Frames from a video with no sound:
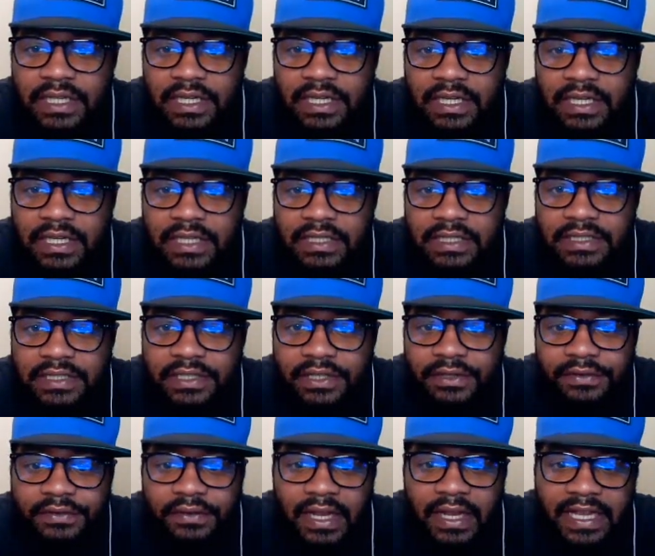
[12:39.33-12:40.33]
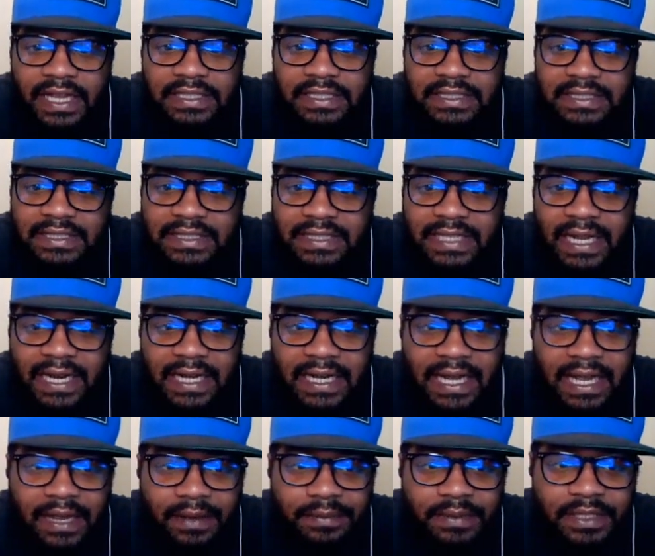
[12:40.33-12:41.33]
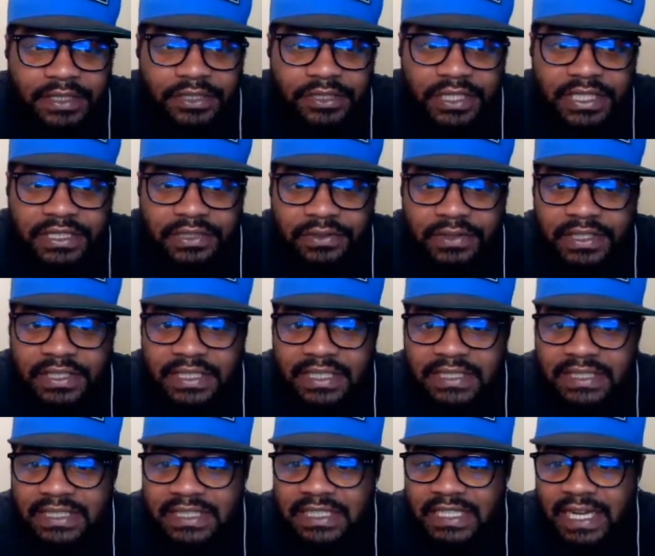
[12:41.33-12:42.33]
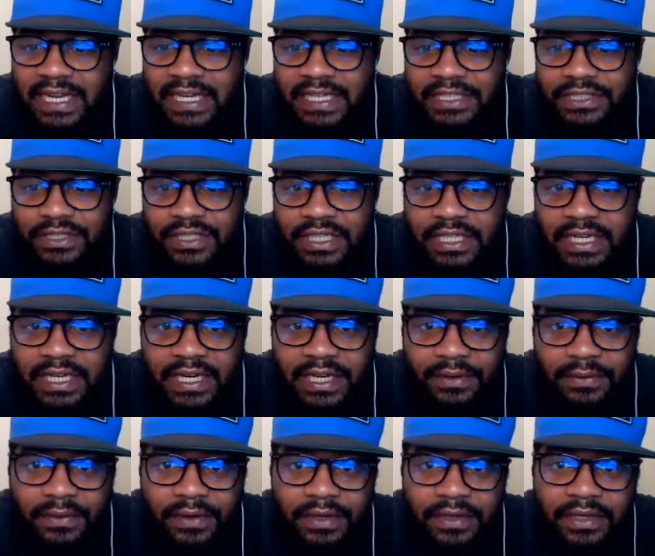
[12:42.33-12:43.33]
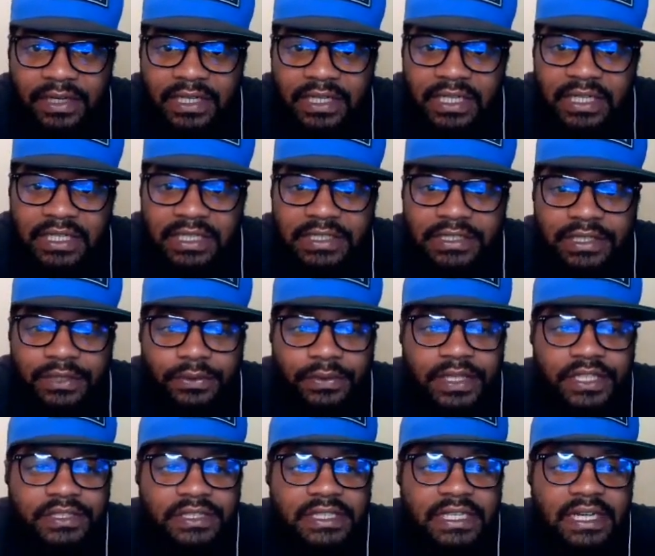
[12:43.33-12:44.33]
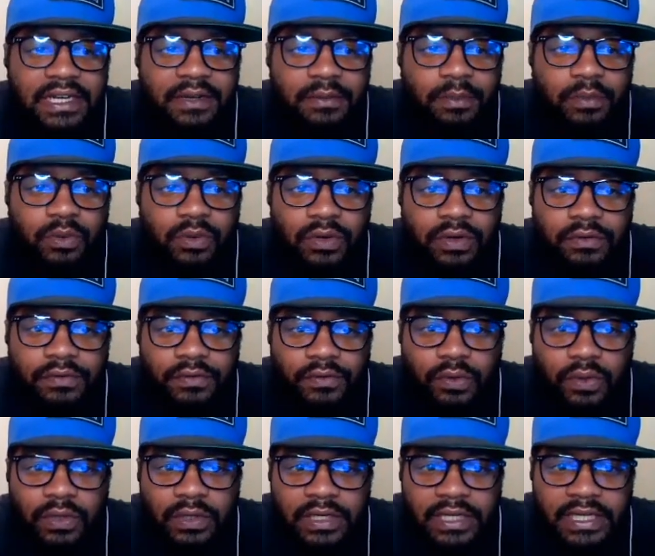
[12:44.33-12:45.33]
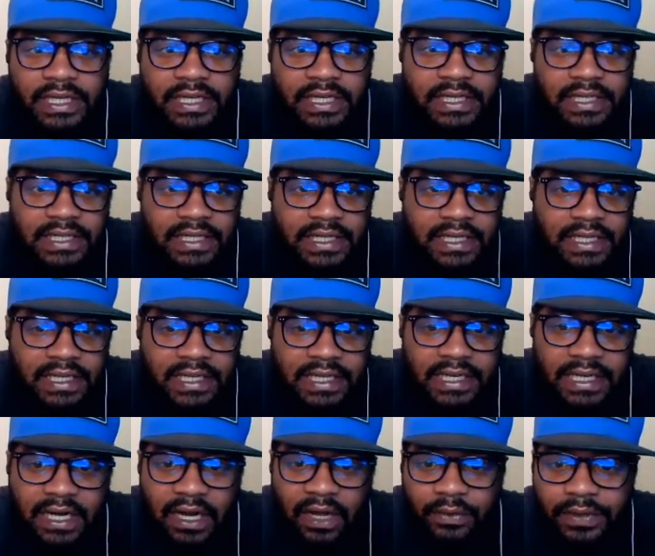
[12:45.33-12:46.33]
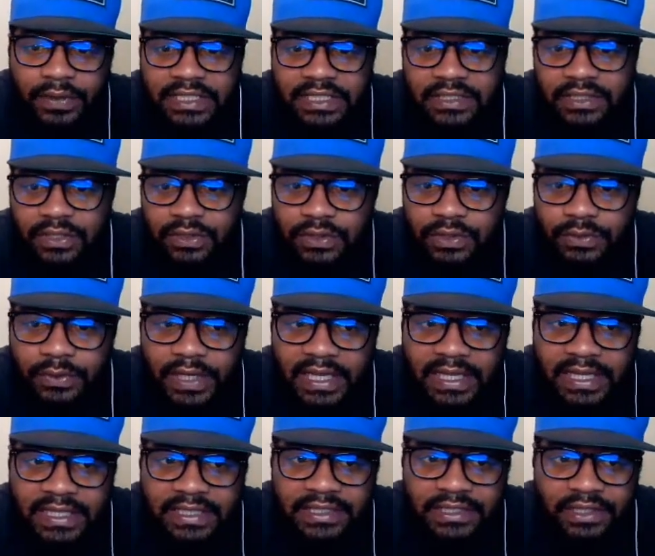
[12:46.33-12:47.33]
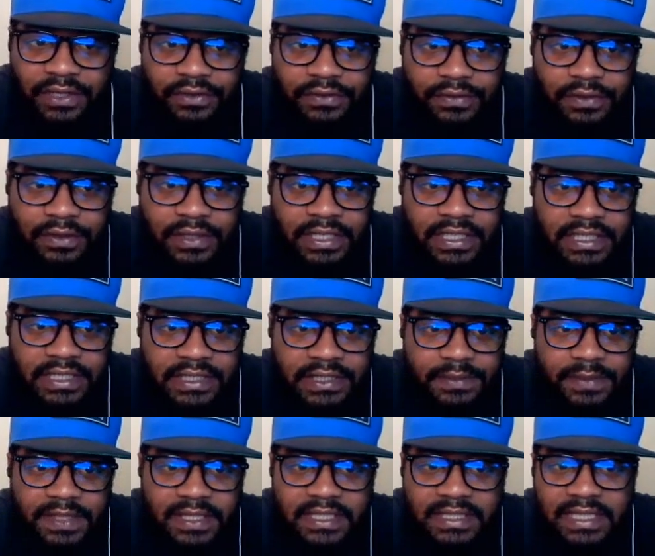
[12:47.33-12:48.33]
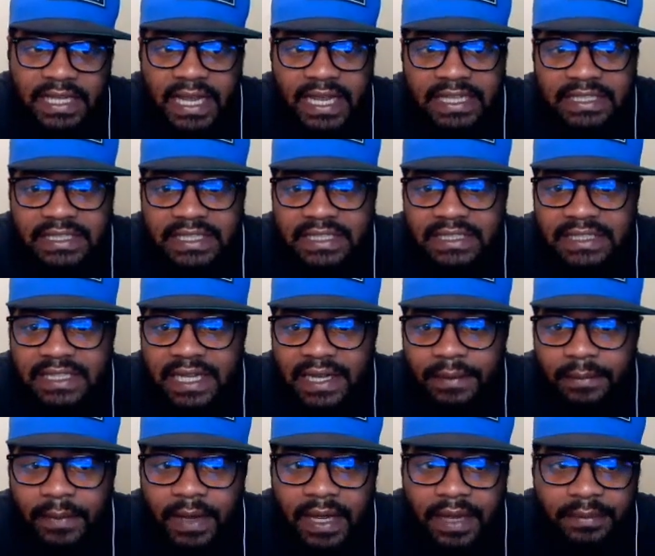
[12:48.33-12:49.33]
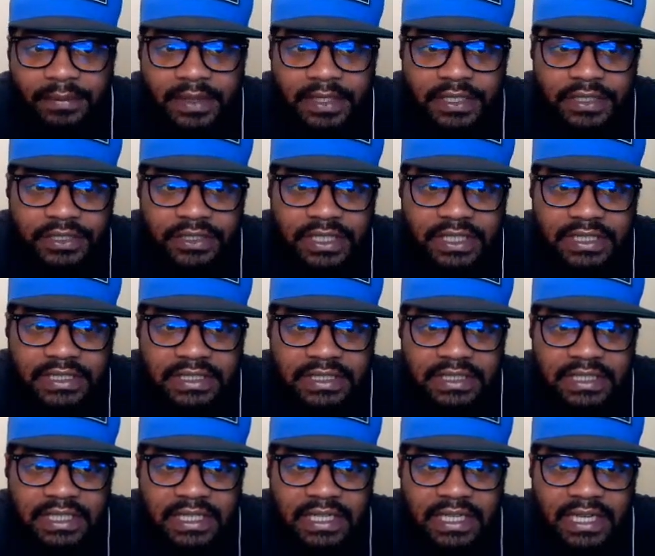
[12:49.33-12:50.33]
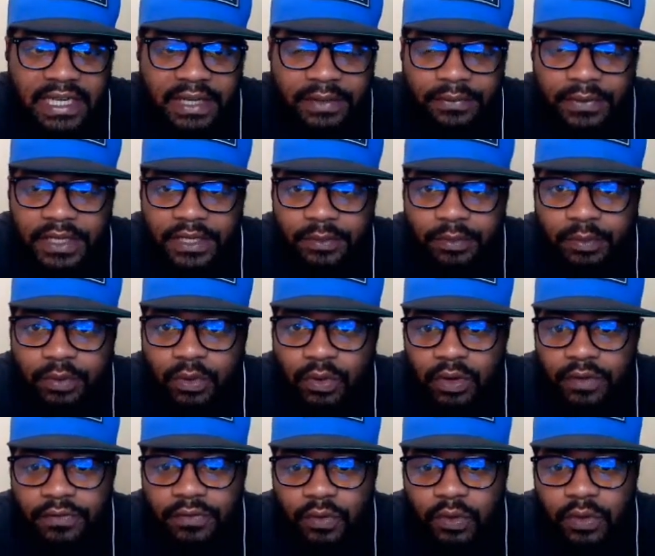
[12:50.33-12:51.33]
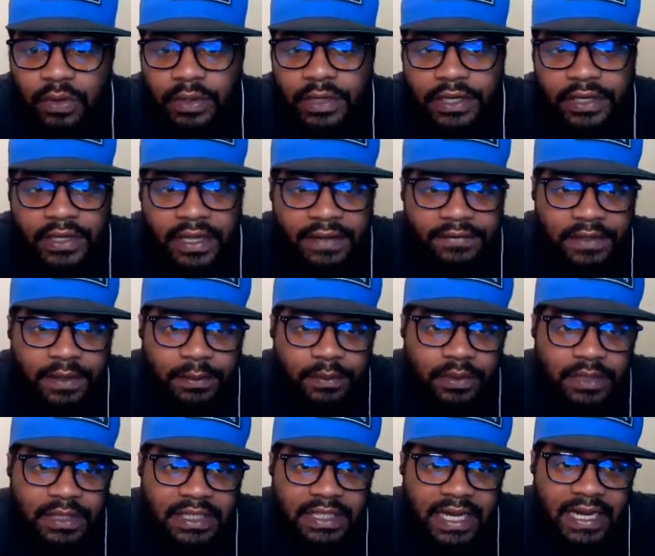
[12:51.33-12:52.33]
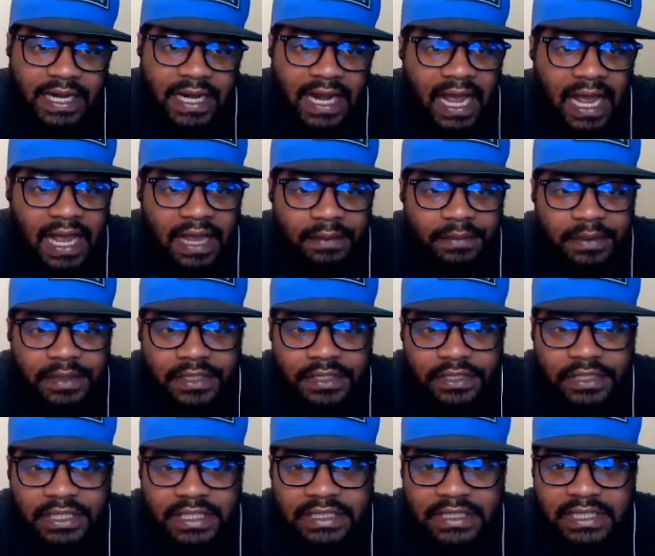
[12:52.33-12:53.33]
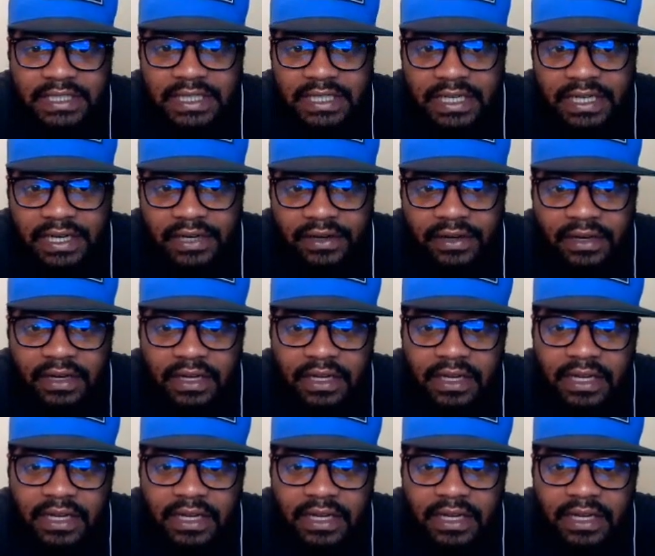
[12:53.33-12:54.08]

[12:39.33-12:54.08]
Uh, the server has a static I P address or it doesn't change on your network. So when you set up port forwarding, it always knows where that server is because it has that same I P address. And when you port forward, you have to put that I P address in there,